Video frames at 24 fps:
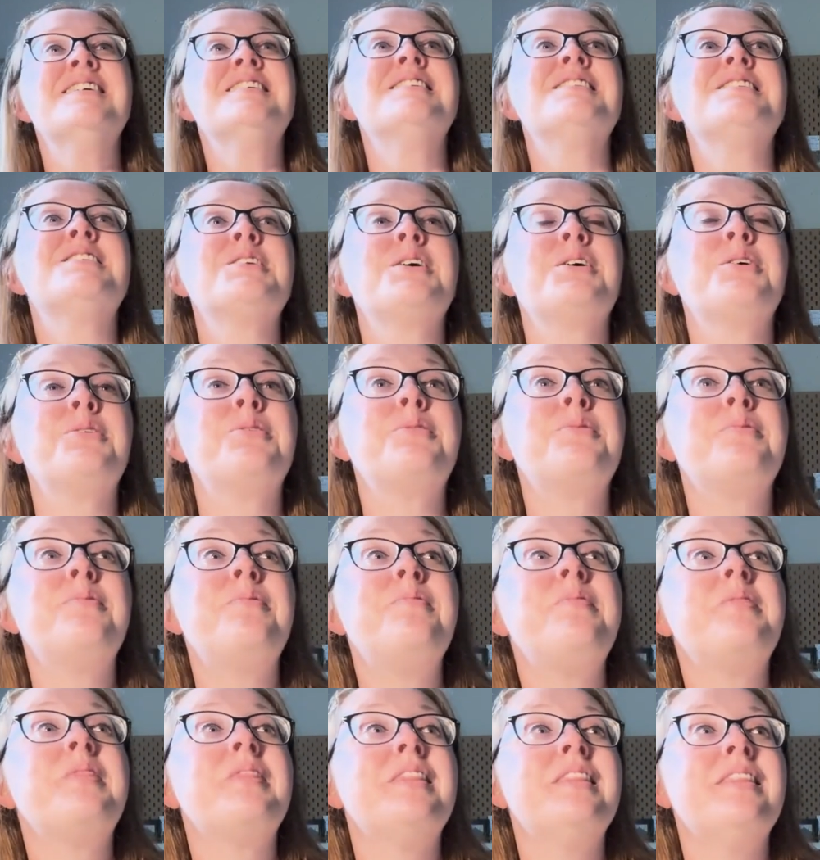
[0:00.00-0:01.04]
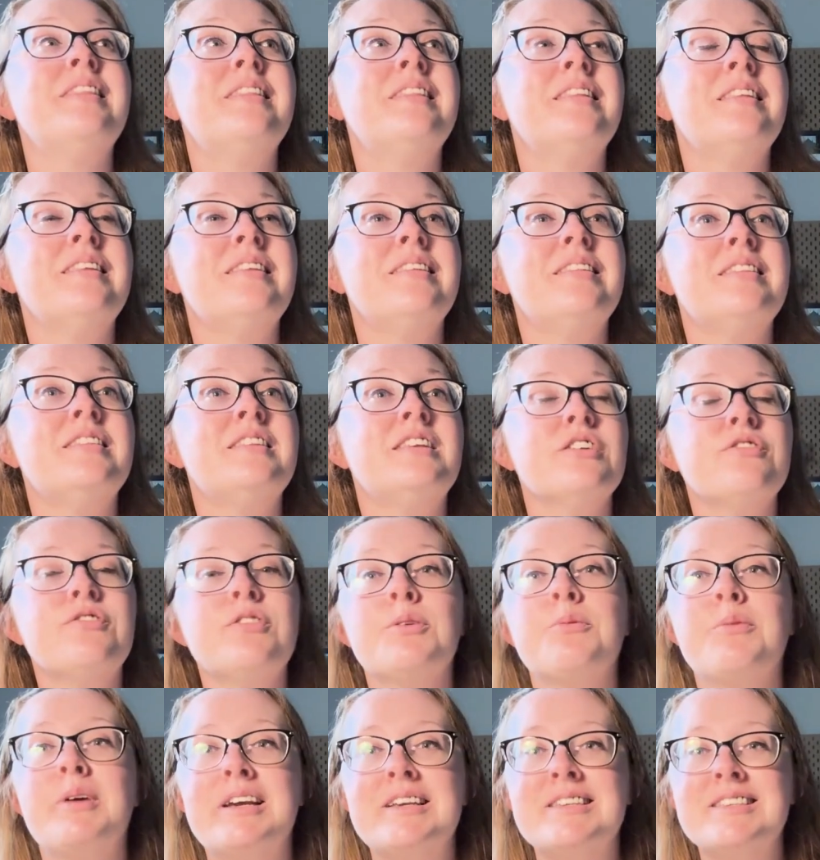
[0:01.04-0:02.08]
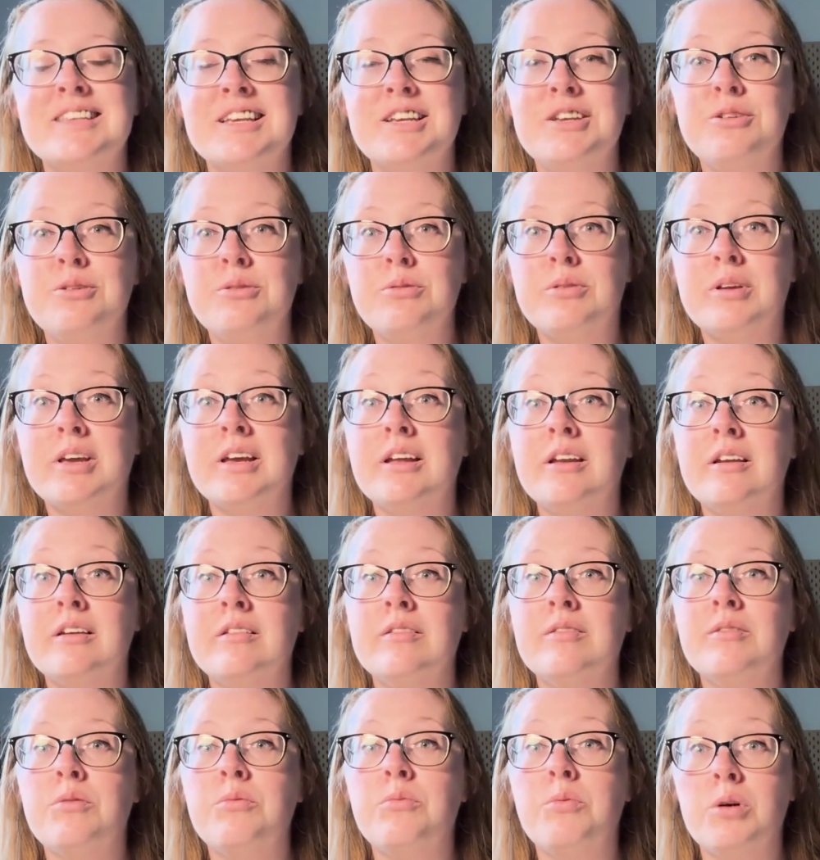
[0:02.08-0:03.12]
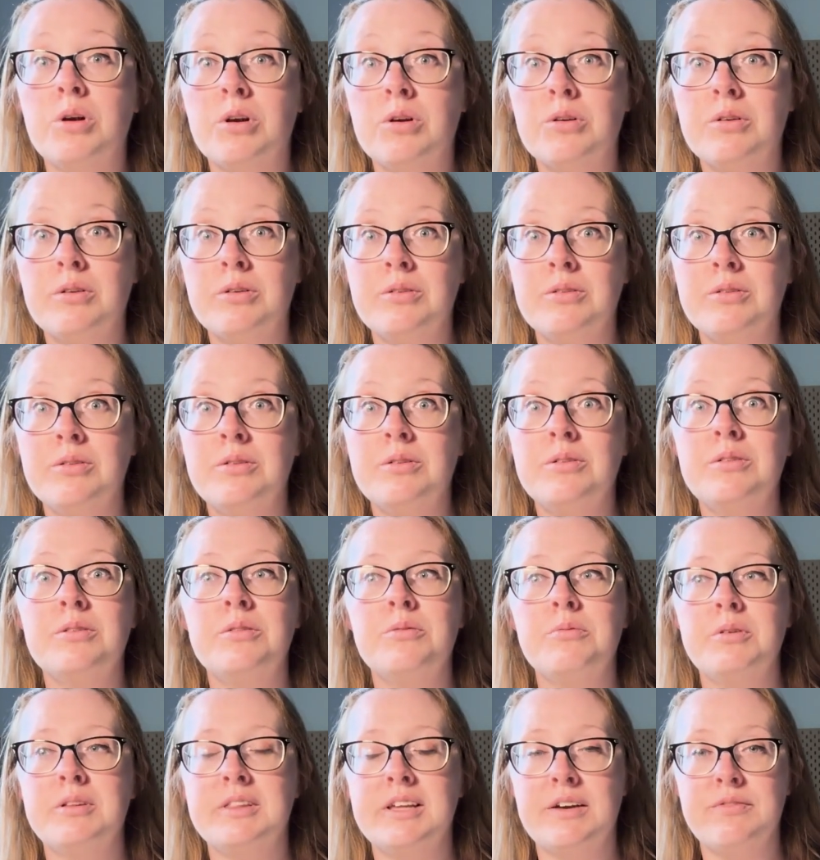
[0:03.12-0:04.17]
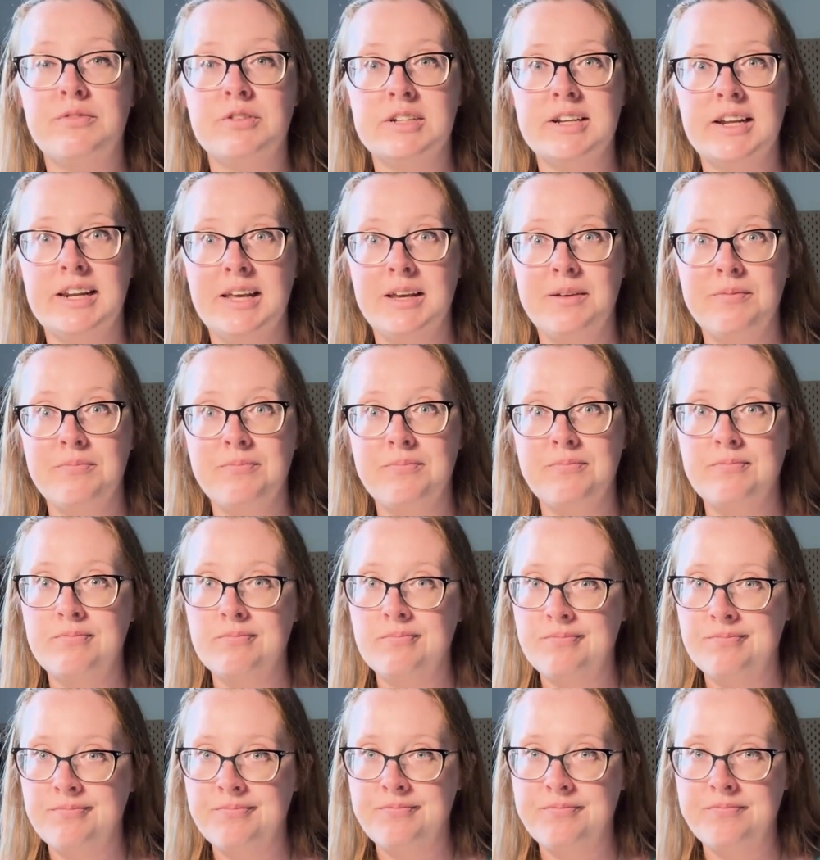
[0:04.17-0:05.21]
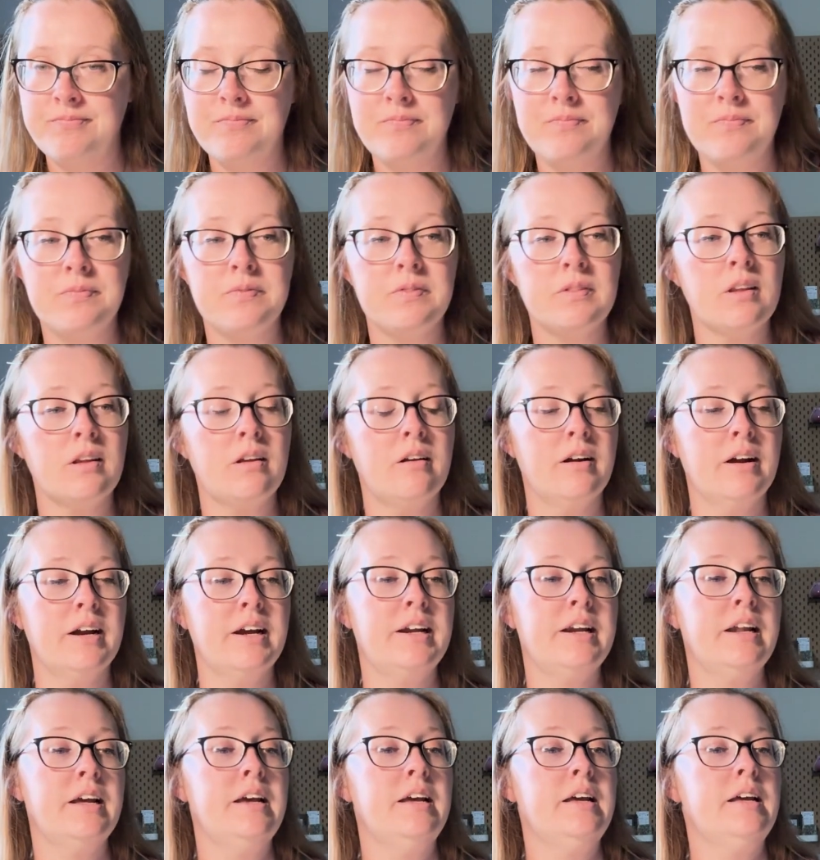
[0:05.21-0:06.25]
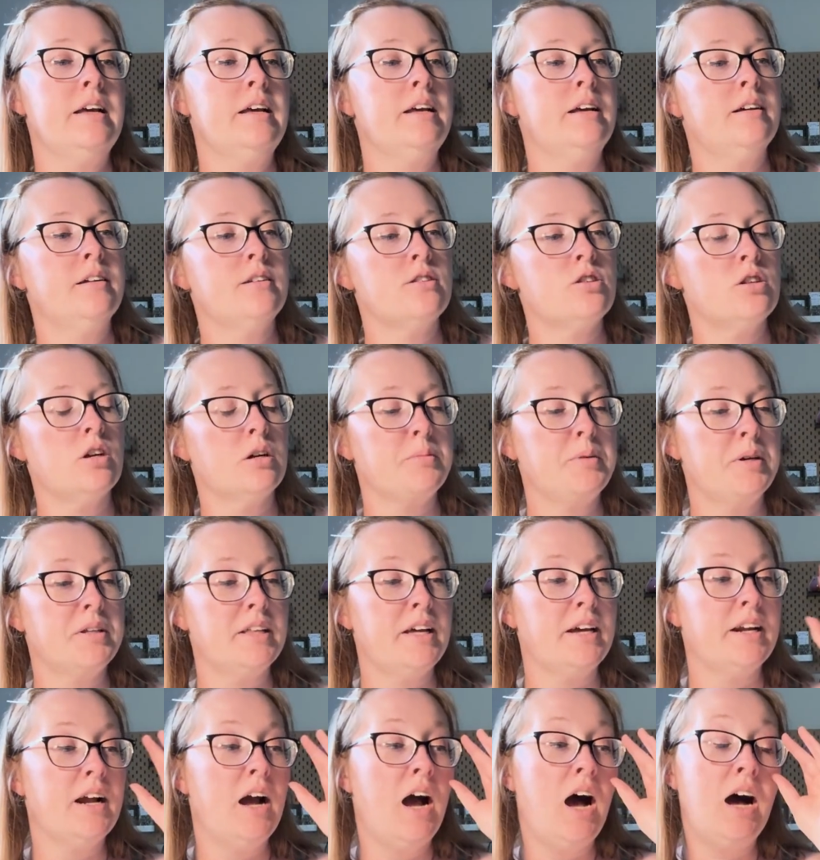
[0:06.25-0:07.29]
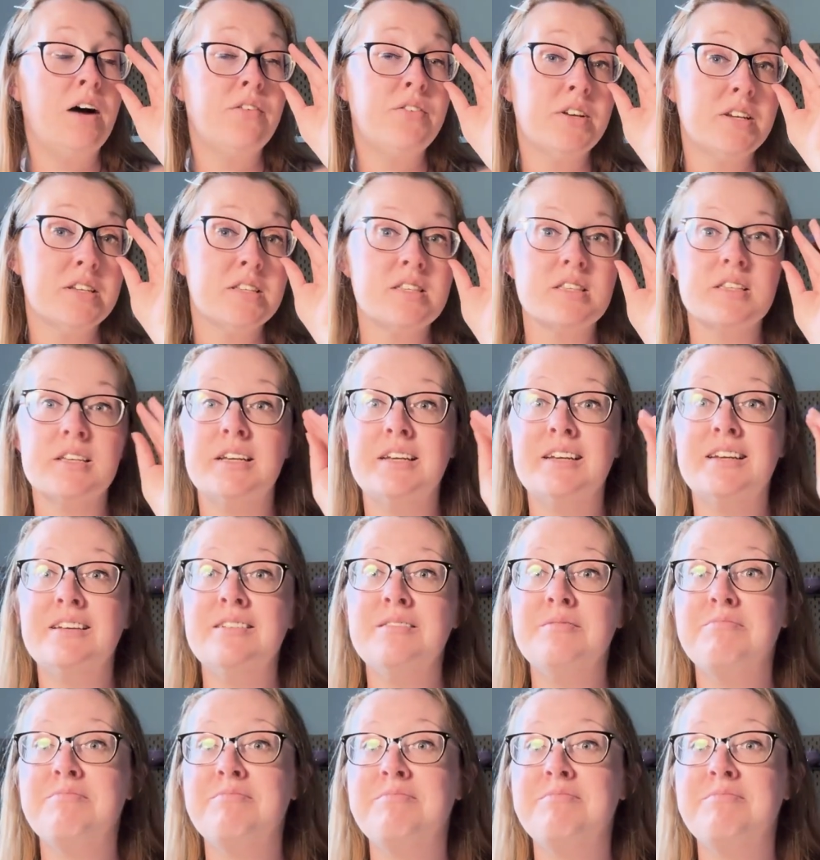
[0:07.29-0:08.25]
So, different ways that you can work with Aphrodite. All right, let's talk about that. Obviously,